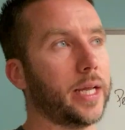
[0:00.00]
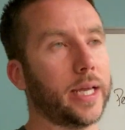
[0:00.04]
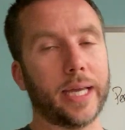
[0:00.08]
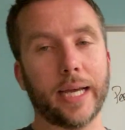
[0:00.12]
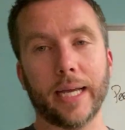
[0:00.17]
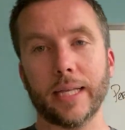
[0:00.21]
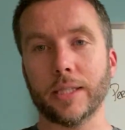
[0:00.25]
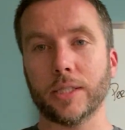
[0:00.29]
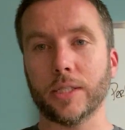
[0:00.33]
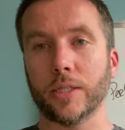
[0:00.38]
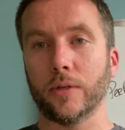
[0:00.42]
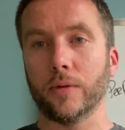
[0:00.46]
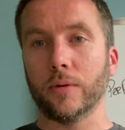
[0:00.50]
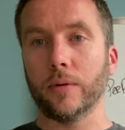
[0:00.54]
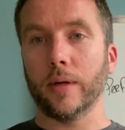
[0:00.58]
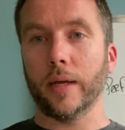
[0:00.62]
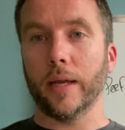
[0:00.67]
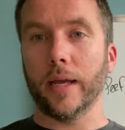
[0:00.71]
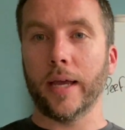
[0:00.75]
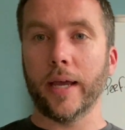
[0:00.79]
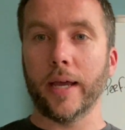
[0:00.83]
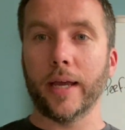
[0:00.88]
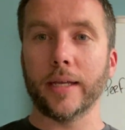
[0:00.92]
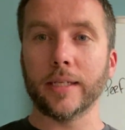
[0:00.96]
to get to
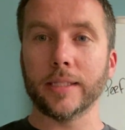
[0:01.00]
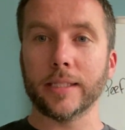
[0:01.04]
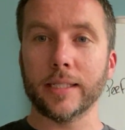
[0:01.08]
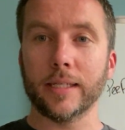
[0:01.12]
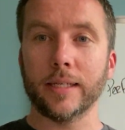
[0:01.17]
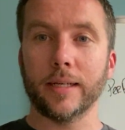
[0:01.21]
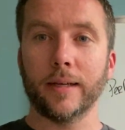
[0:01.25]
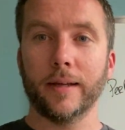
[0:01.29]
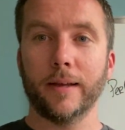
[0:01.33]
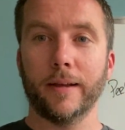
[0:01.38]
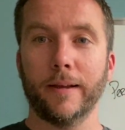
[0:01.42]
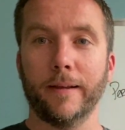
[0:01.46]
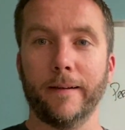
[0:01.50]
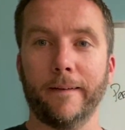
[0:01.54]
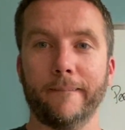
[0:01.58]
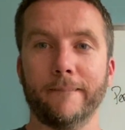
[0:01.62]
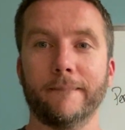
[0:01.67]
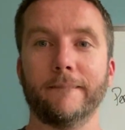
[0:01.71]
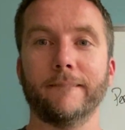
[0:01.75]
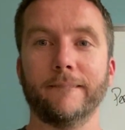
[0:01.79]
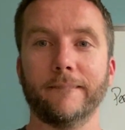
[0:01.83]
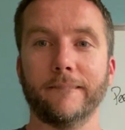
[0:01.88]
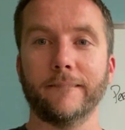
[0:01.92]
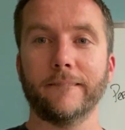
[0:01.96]
is
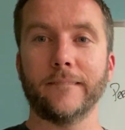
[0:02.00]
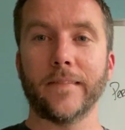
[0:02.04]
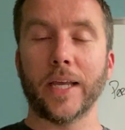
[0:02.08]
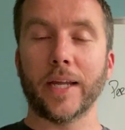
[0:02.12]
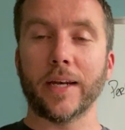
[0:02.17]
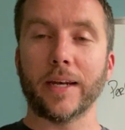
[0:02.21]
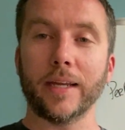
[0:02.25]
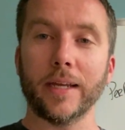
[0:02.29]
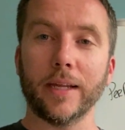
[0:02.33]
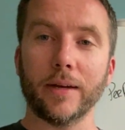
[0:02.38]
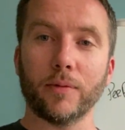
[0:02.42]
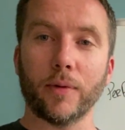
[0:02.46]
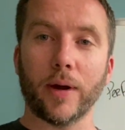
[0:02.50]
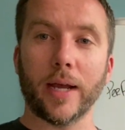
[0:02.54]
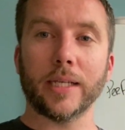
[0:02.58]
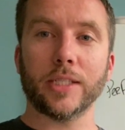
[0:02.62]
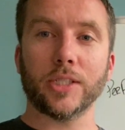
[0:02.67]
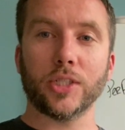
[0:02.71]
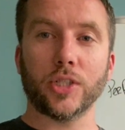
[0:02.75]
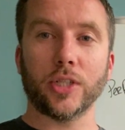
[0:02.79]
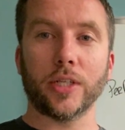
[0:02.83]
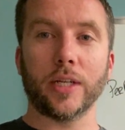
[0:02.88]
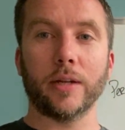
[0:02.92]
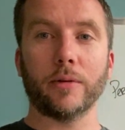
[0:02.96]
you need
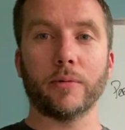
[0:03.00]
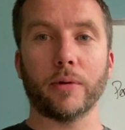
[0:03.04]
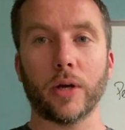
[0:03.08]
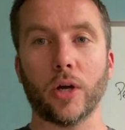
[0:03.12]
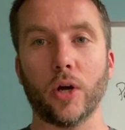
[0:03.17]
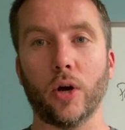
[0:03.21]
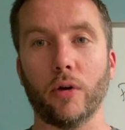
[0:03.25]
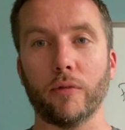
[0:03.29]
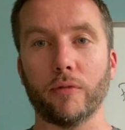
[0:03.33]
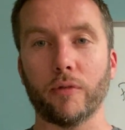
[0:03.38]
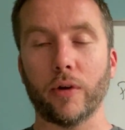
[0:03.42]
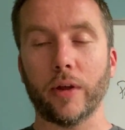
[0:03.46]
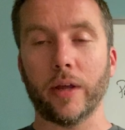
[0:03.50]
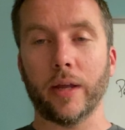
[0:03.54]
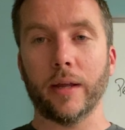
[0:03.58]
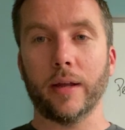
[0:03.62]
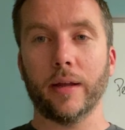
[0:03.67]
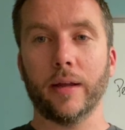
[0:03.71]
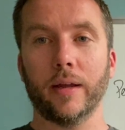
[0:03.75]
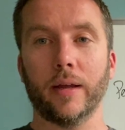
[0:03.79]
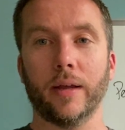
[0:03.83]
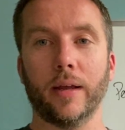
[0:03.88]
rest, you need recovery,